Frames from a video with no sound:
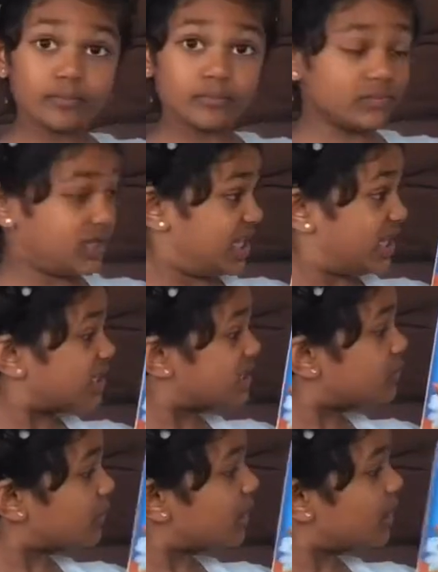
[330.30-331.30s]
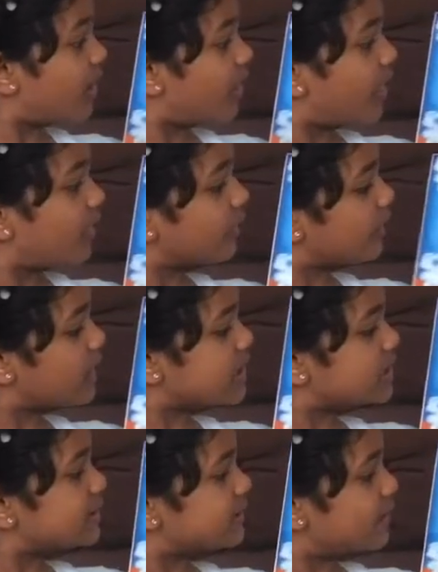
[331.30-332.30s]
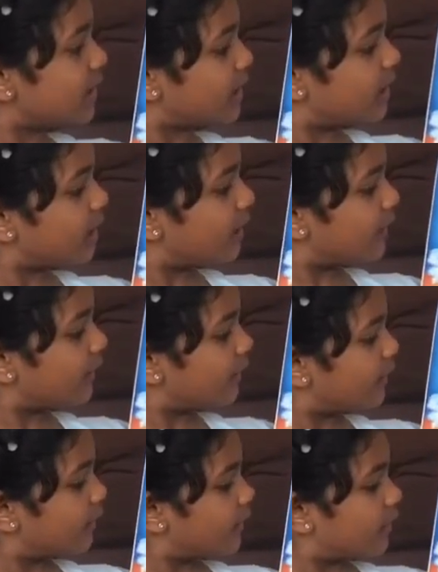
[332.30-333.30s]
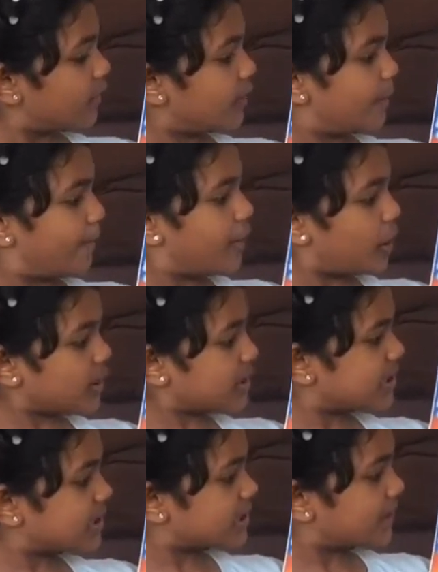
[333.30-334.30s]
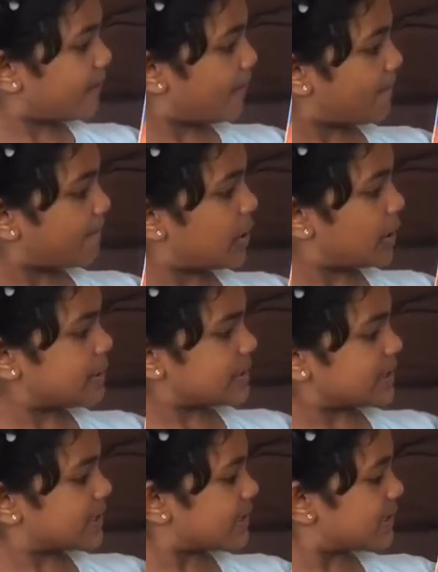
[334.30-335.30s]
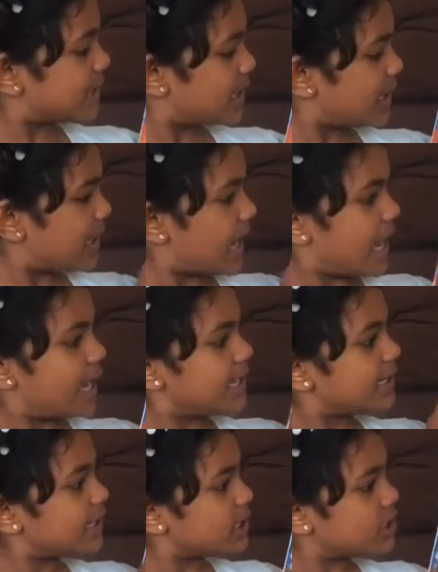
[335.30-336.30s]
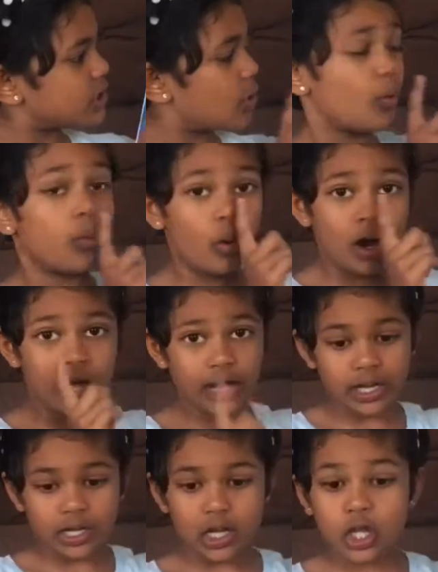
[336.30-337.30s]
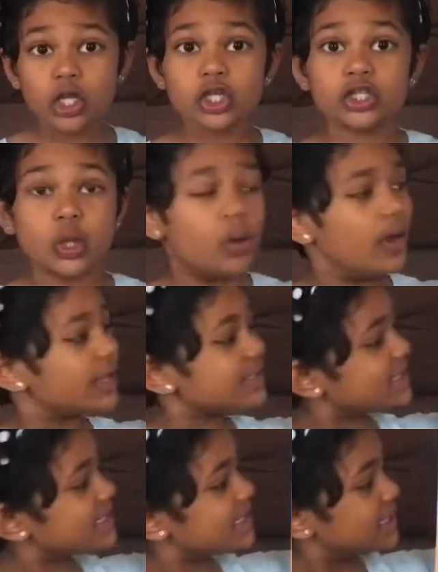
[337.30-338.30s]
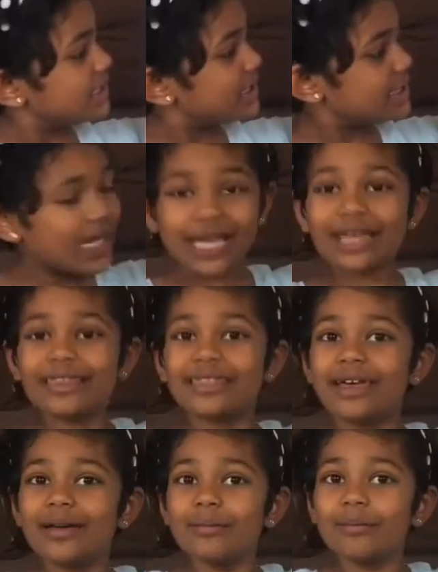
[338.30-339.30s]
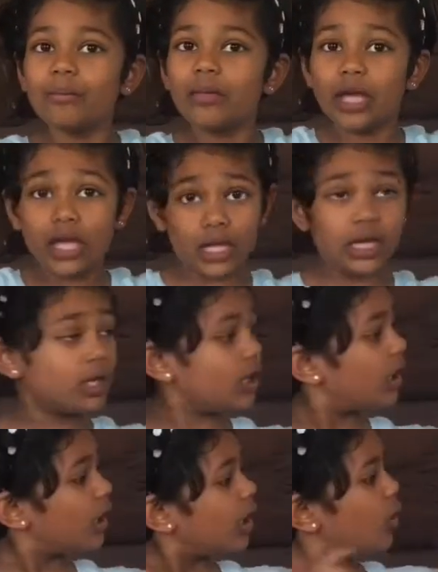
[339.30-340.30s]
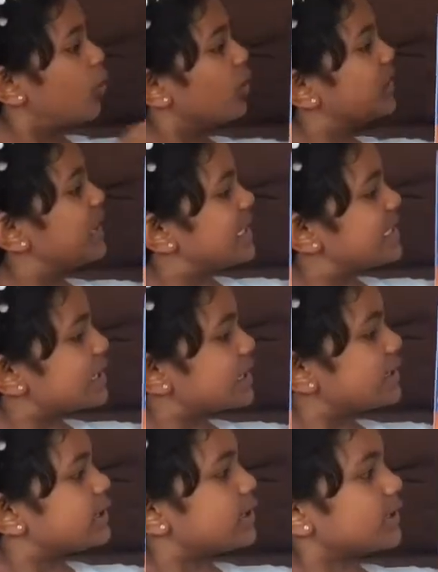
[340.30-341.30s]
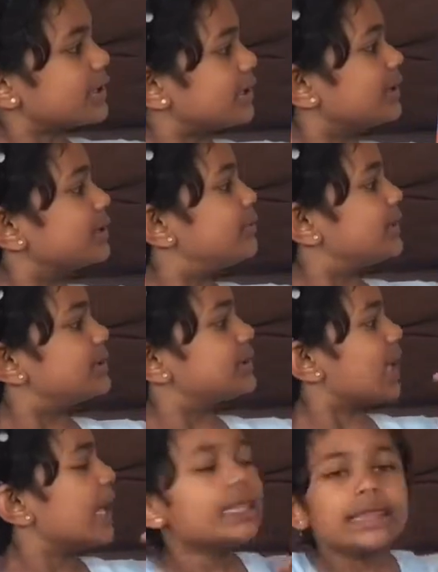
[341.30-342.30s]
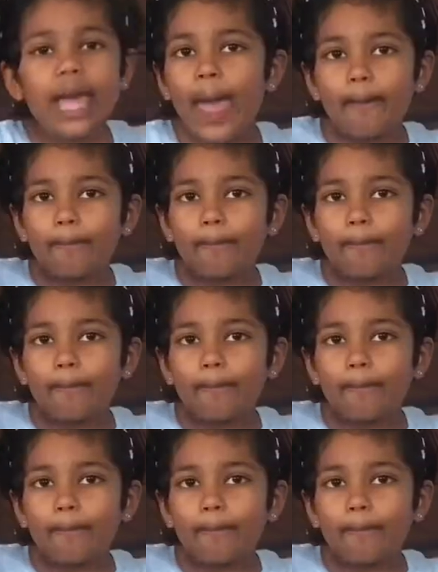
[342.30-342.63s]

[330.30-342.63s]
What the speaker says: This one. Books, potions, and his wand. So let's take them and with these circles beside them,